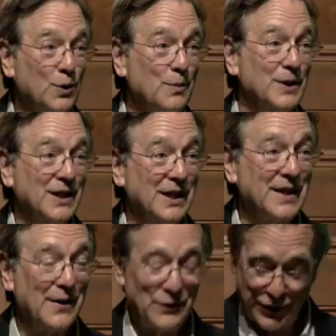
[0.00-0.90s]
woman can
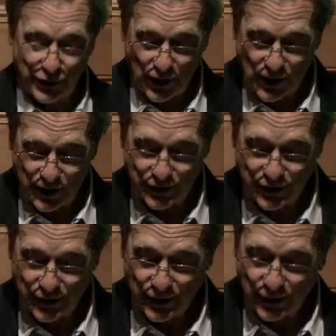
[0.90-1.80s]
never
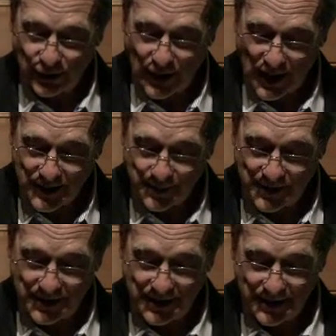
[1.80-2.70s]
charge her
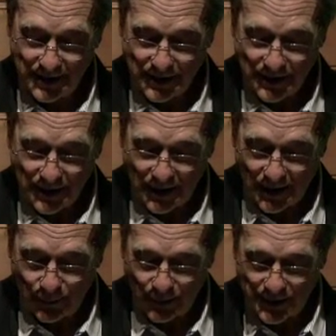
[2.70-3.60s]
husband
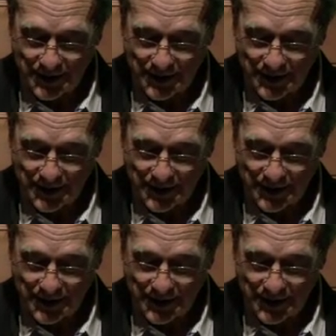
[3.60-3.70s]
with